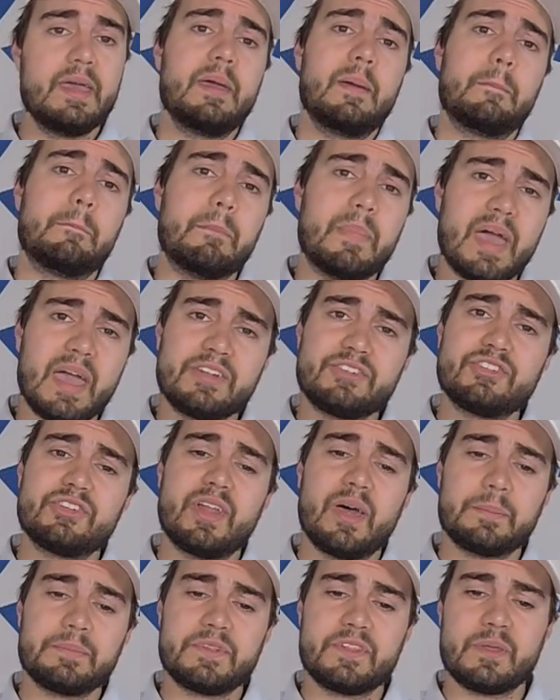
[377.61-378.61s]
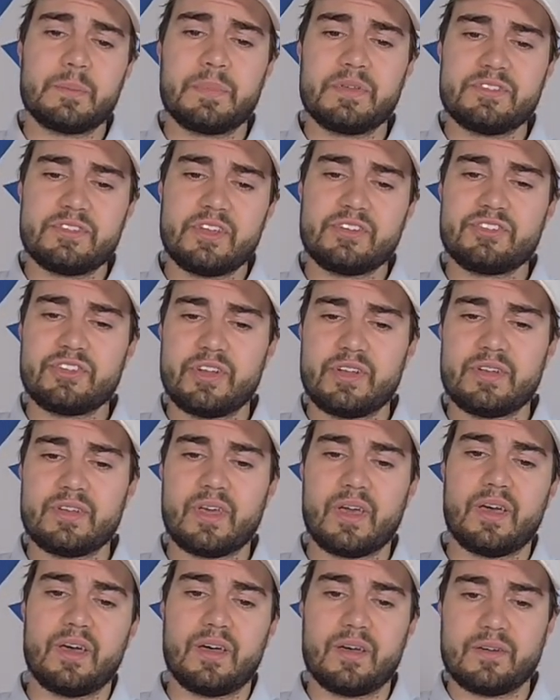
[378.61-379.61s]
match it up to the position
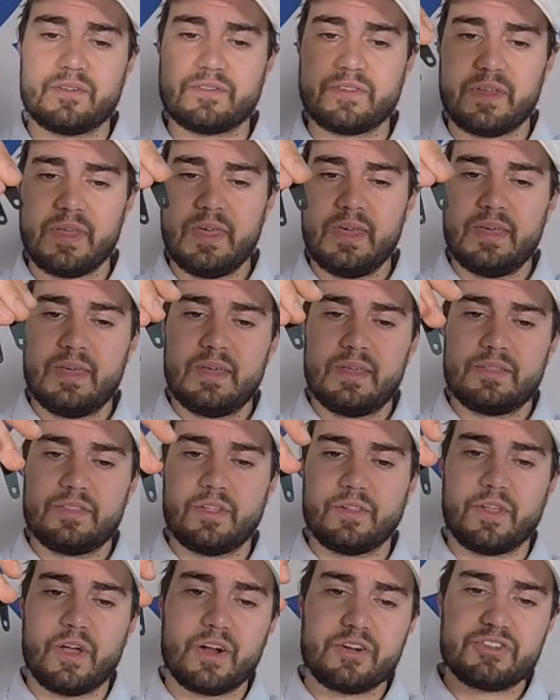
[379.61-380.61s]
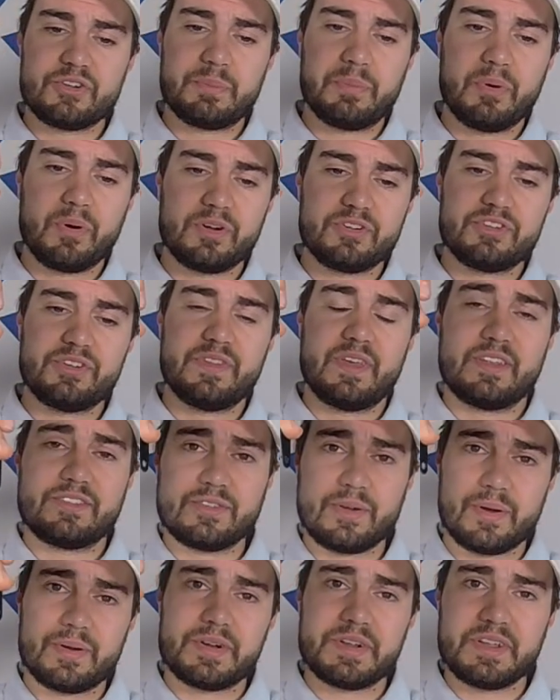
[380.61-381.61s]
of the larger portion that's
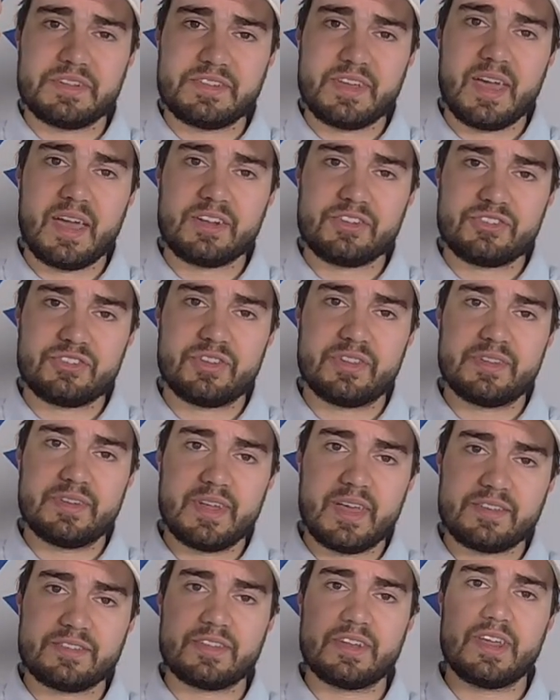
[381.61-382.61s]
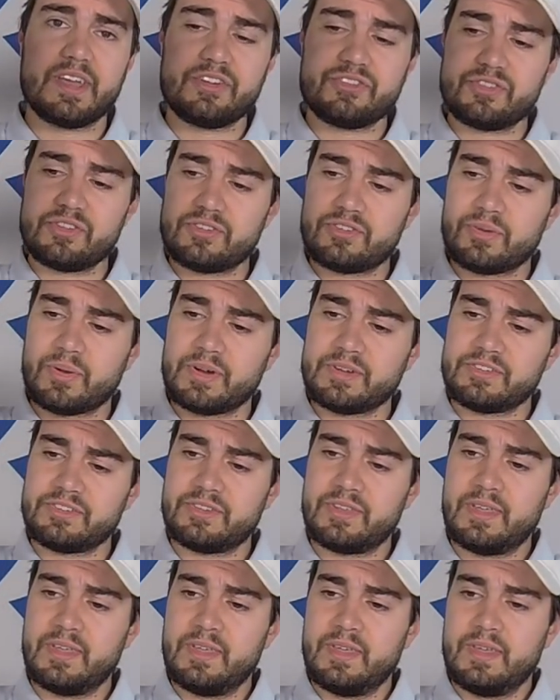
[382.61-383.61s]
already attached to the destination source,
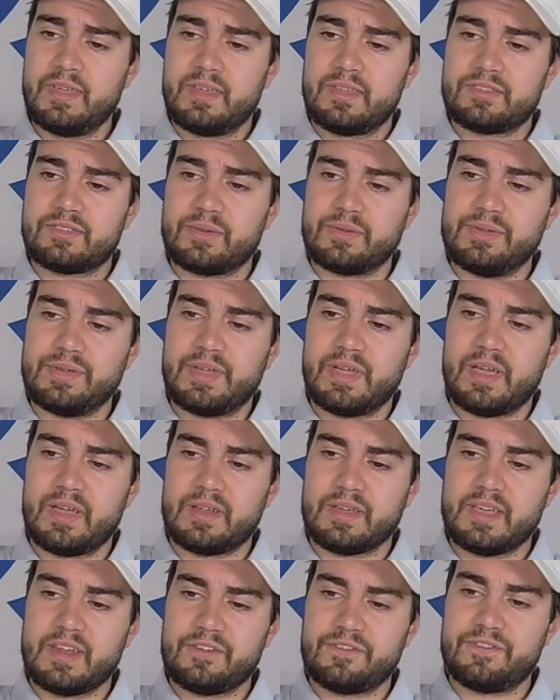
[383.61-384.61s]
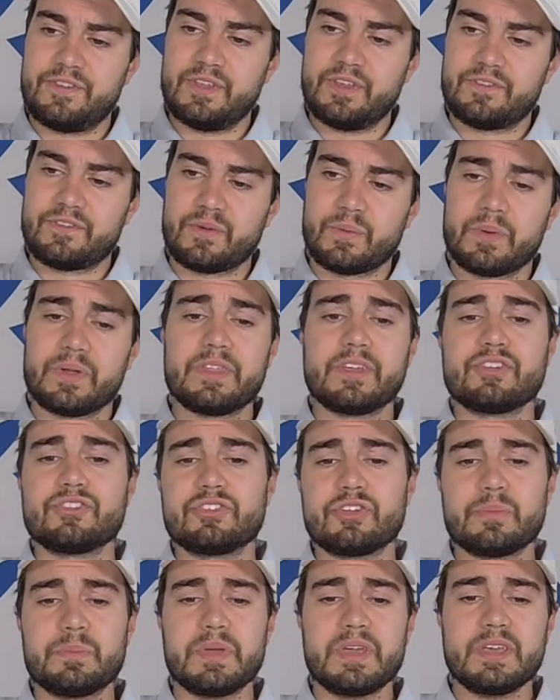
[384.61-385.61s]
so you kind of get a feel for where they
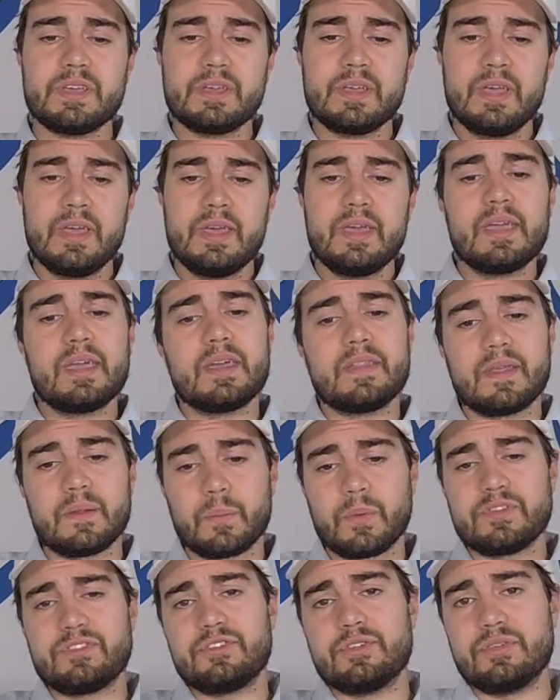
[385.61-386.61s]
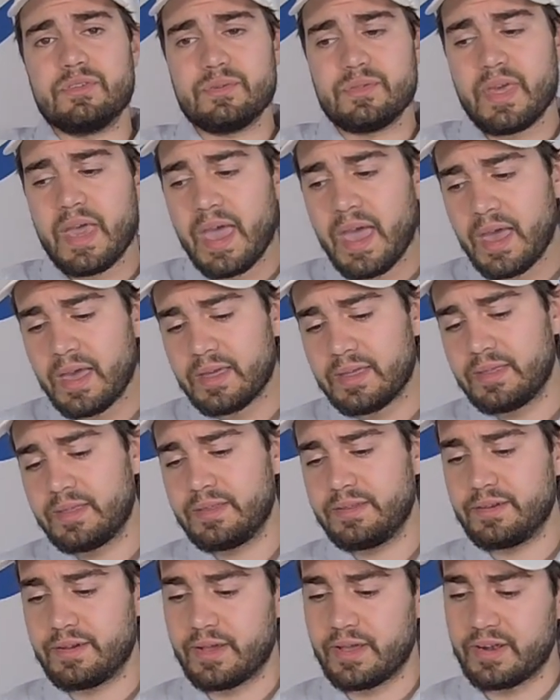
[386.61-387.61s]
should be. And then once you do that,
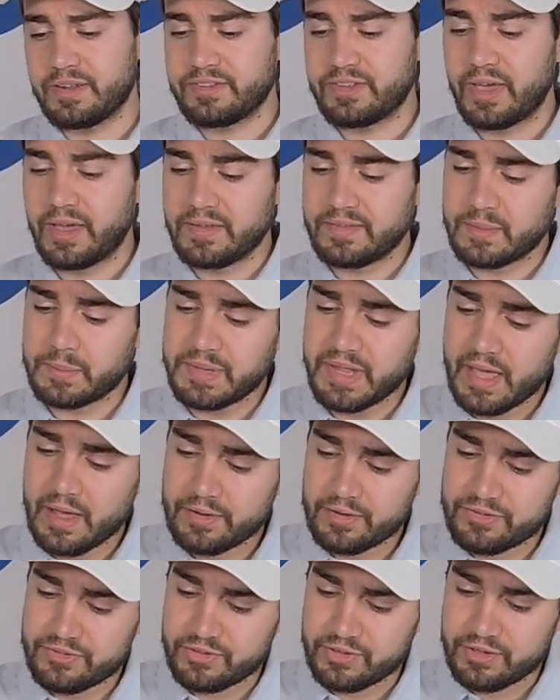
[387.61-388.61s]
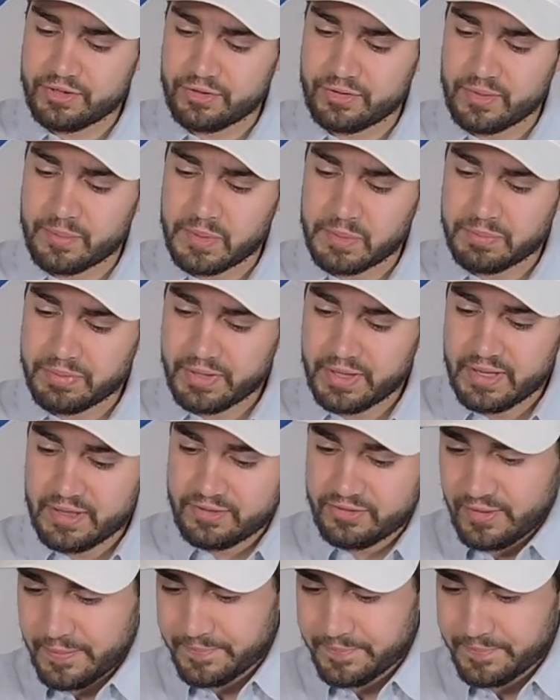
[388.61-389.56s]
you're going to tighten them down and secure them in place.